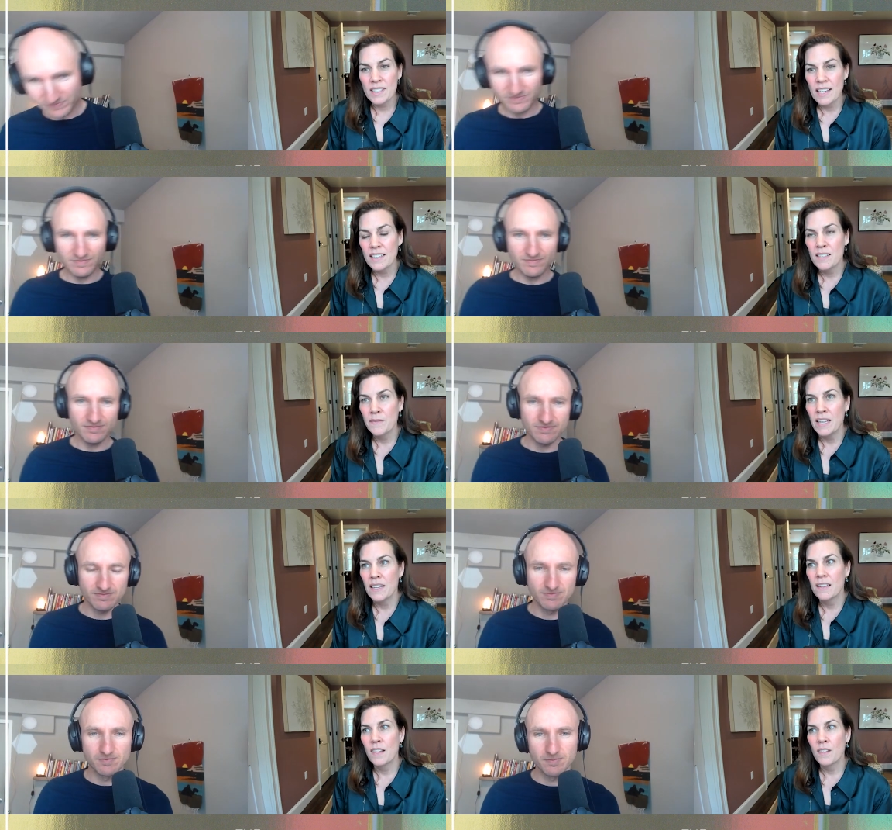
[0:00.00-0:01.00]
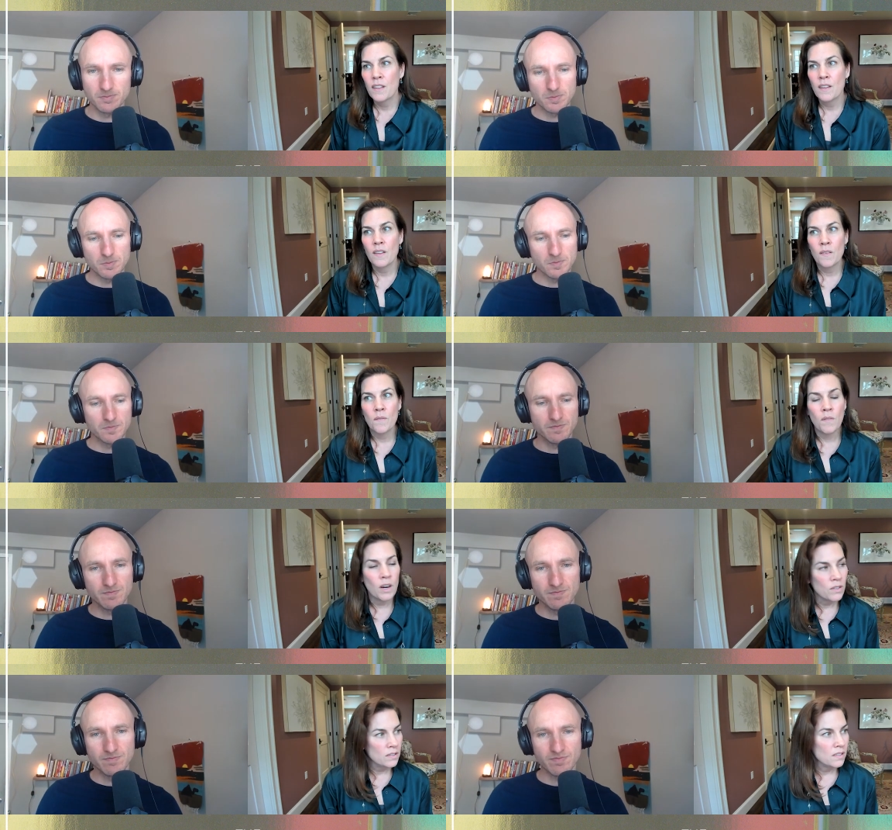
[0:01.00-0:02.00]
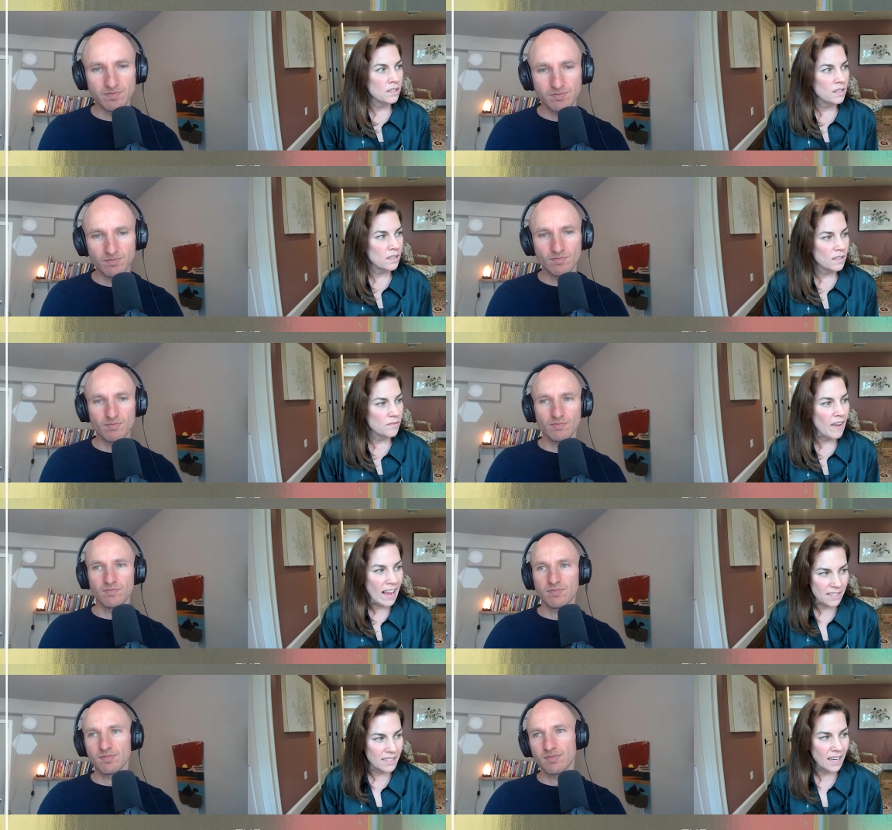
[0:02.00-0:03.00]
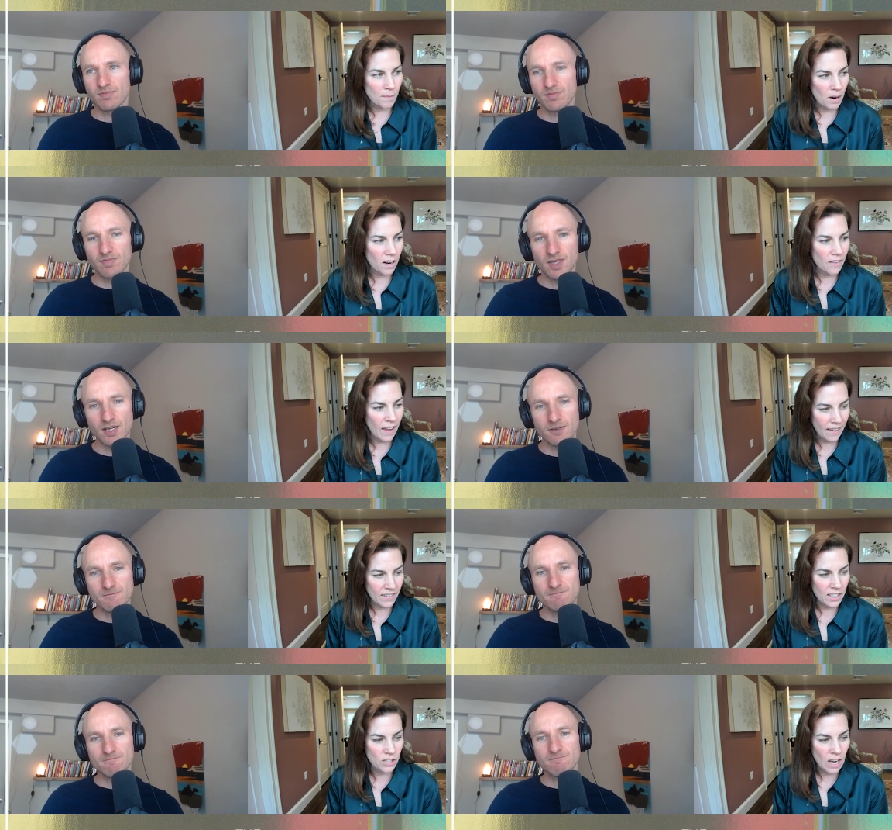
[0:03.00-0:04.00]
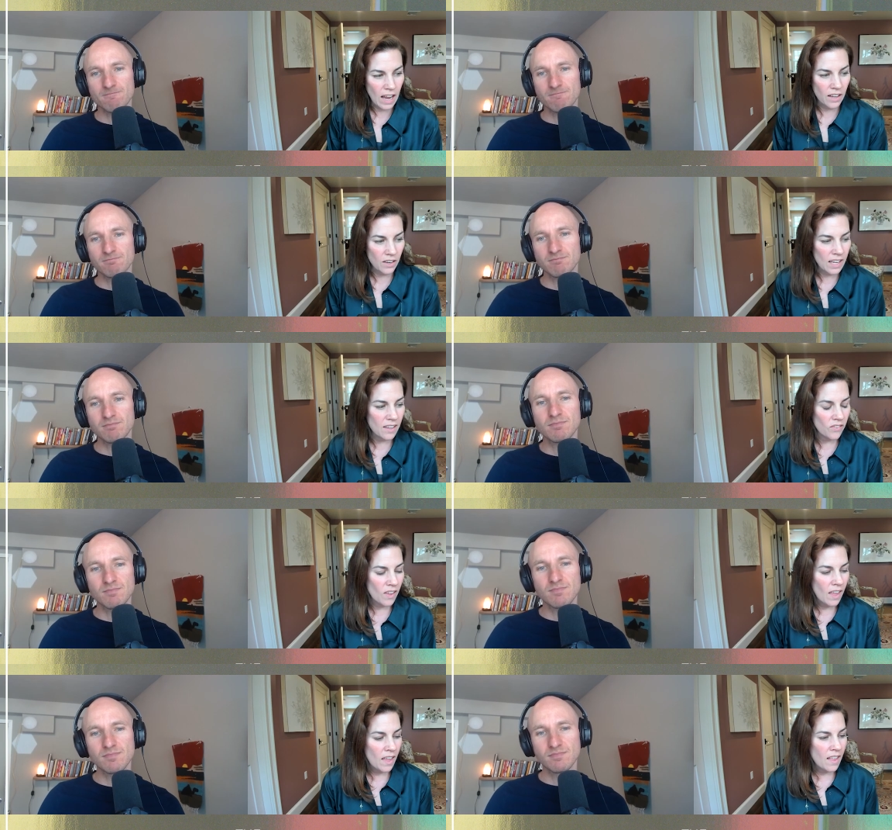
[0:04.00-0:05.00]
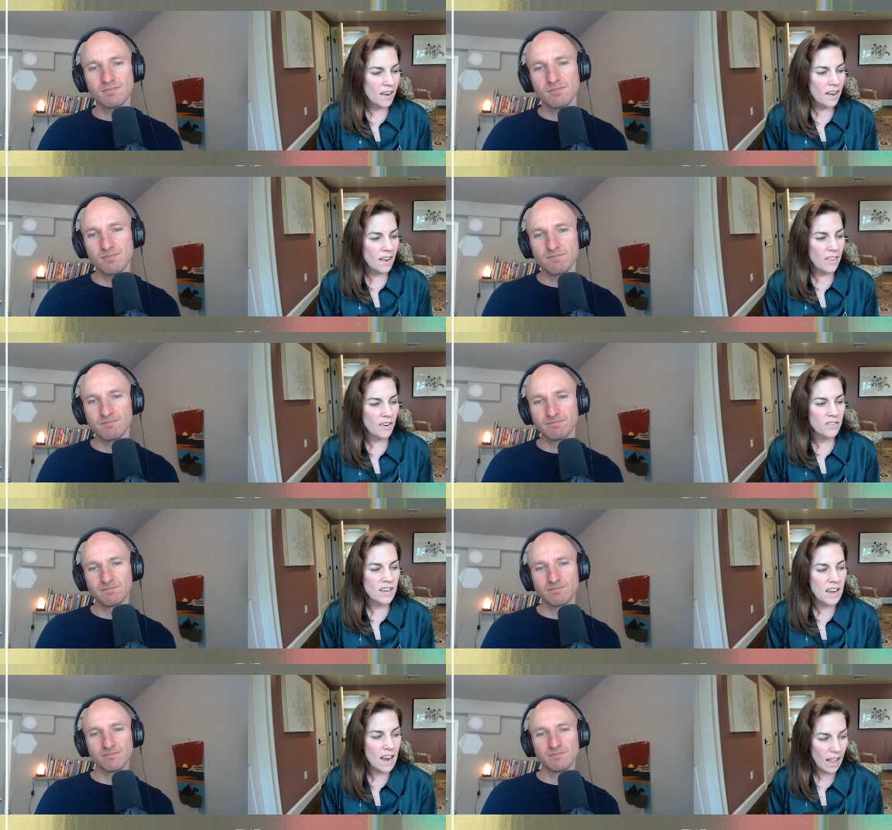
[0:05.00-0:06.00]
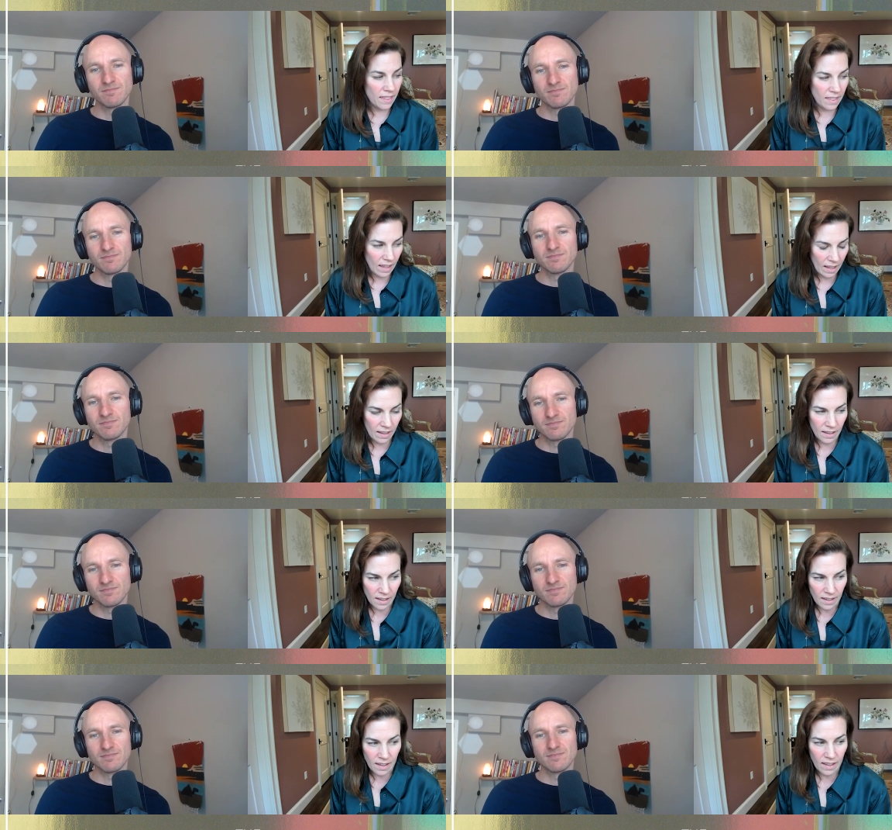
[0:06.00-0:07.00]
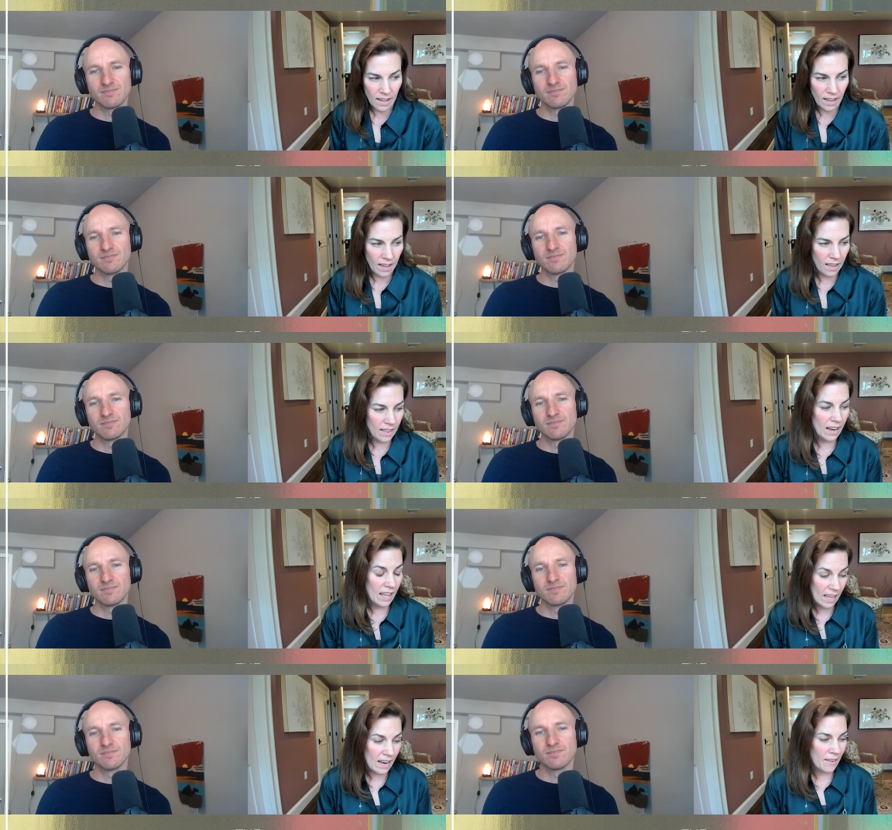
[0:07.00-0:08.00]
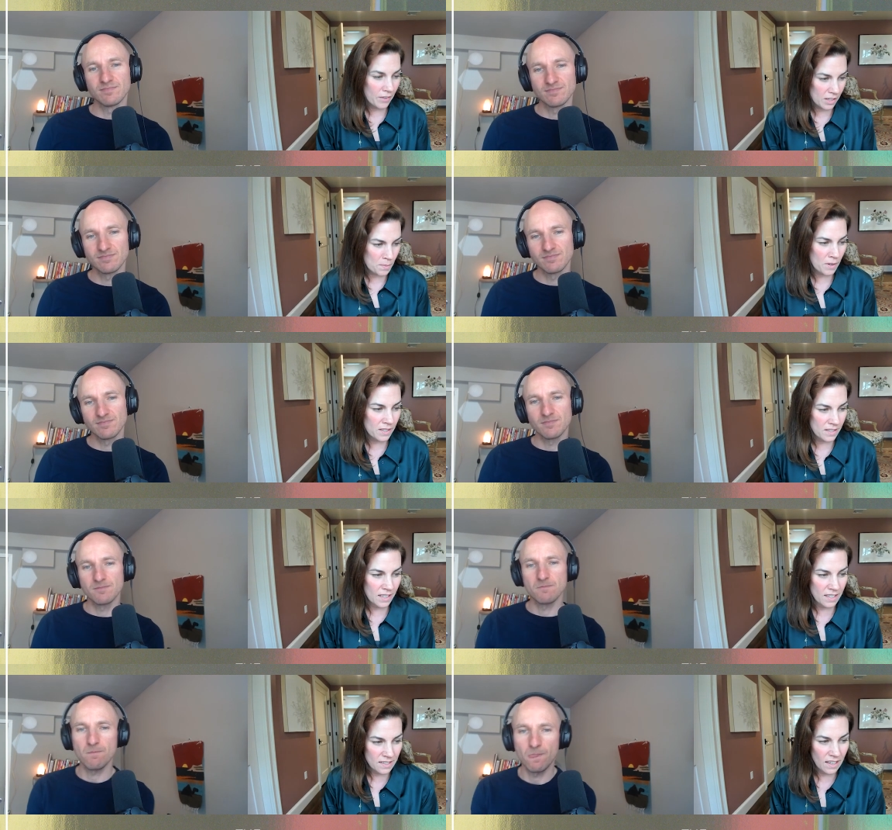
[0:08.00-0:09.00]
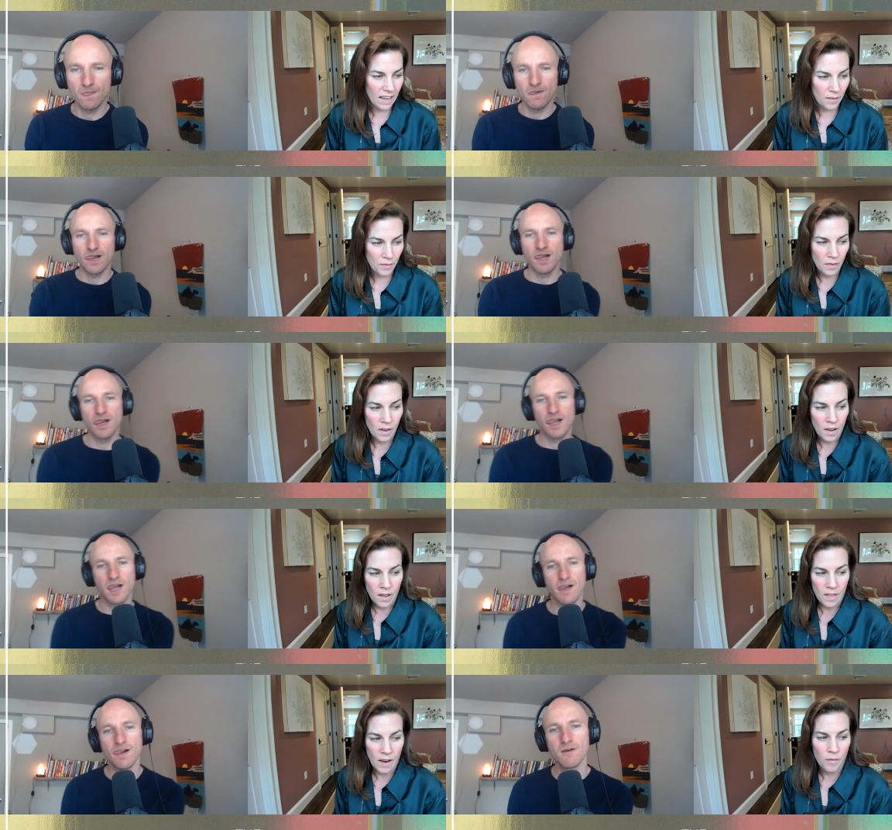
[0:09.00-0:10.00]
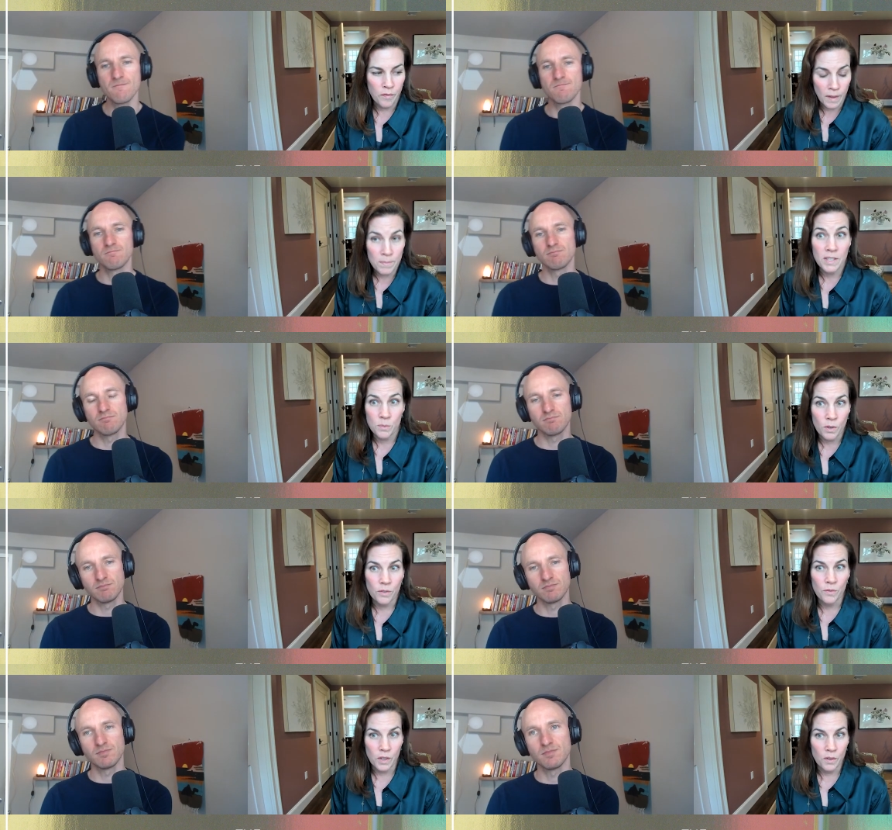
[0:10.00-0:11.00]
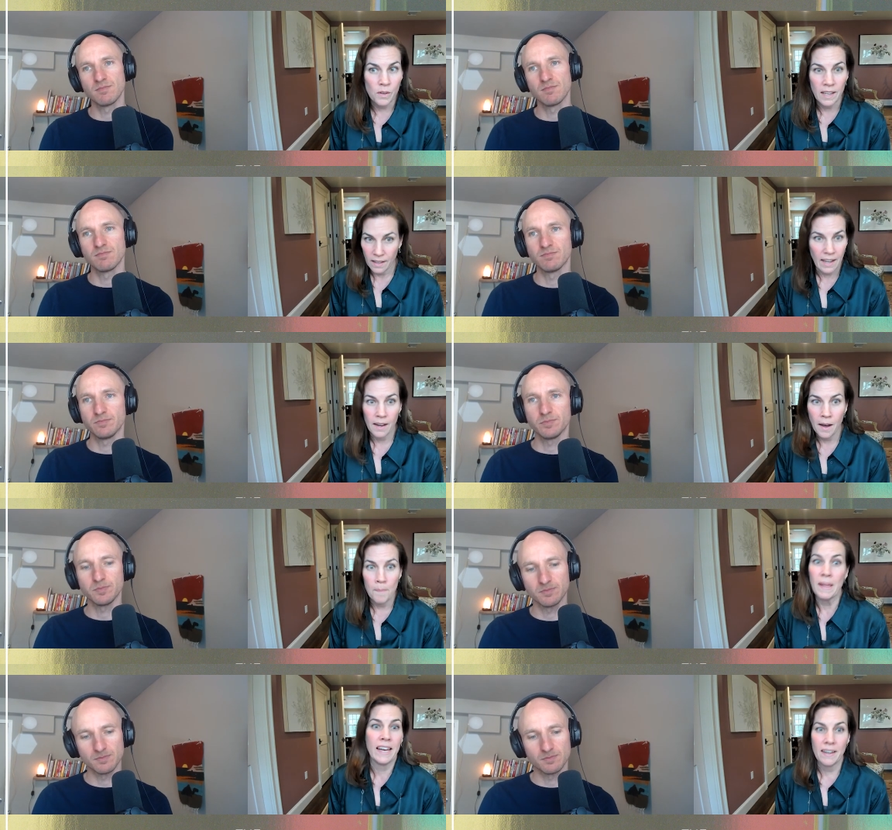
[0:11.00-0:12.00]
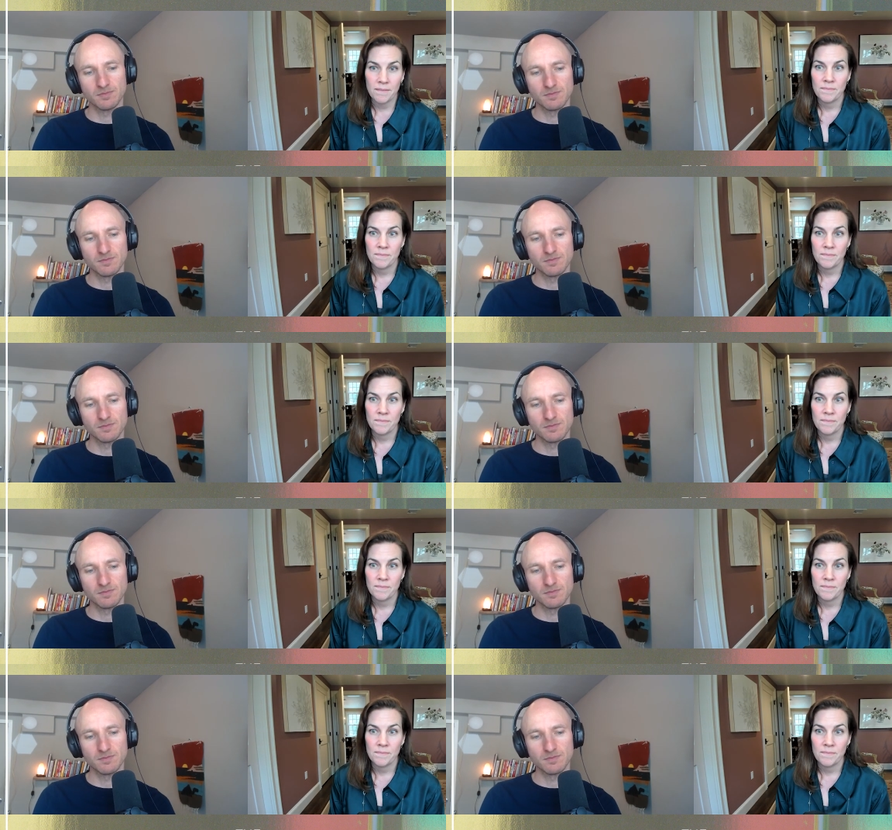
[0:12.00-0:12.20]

Speaker 1: said to me that the the most fascinating part of having a child is there's nothing that he had ever experienced in his life that flipped his worldview in like a minute.